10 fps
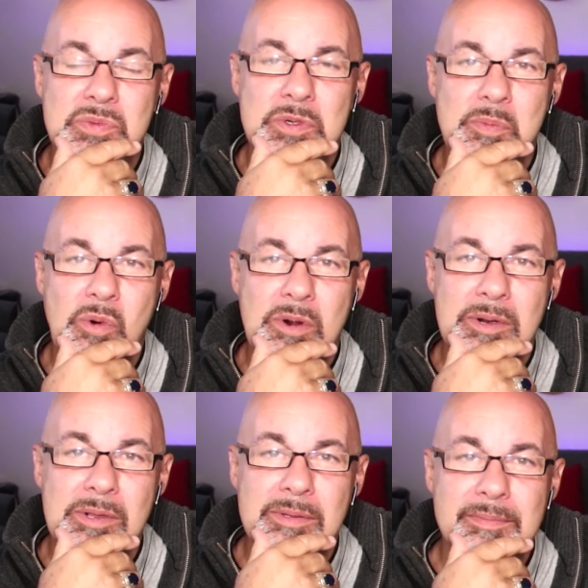we're
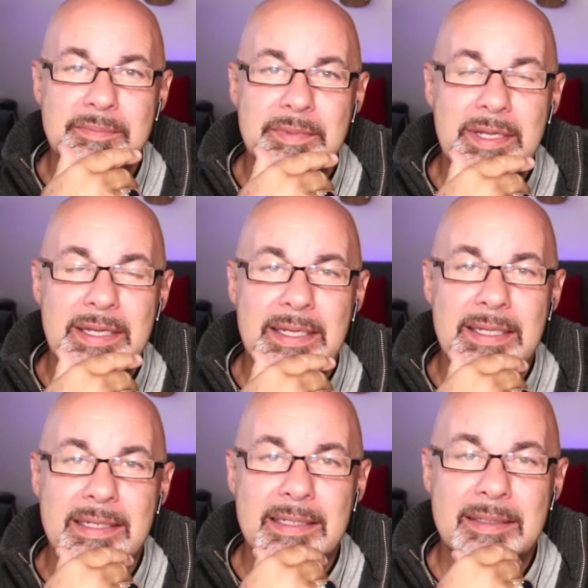mortal.
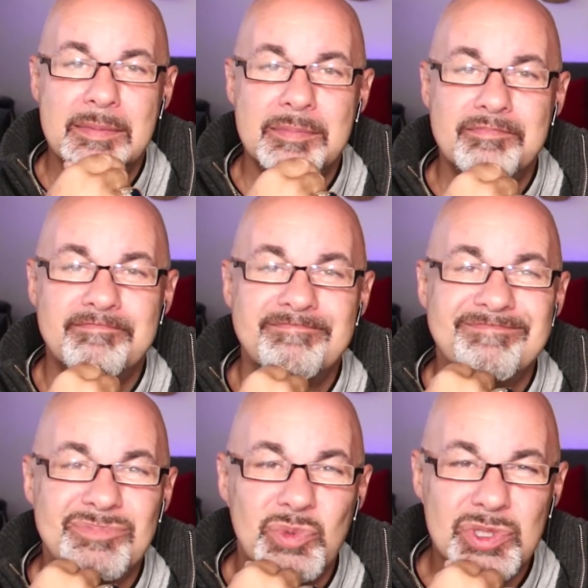And
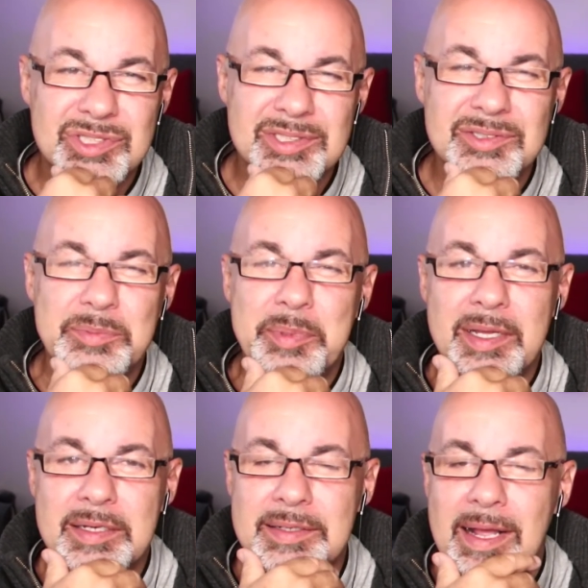we're still
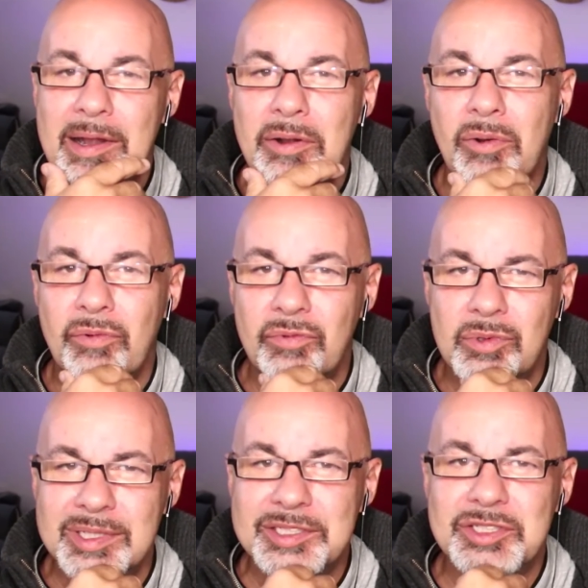dependent on our own
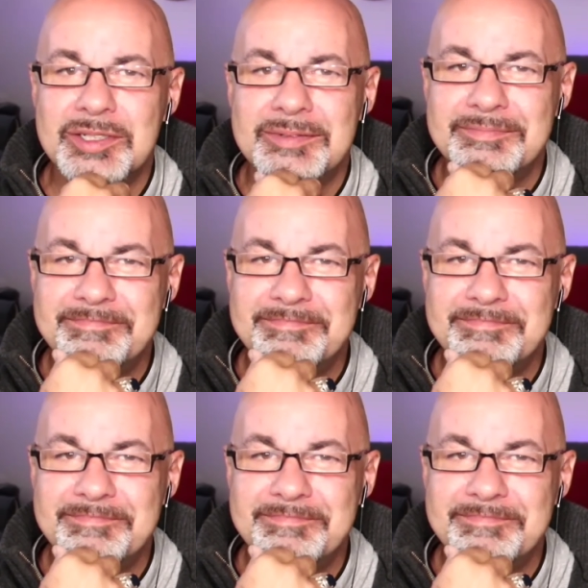volition.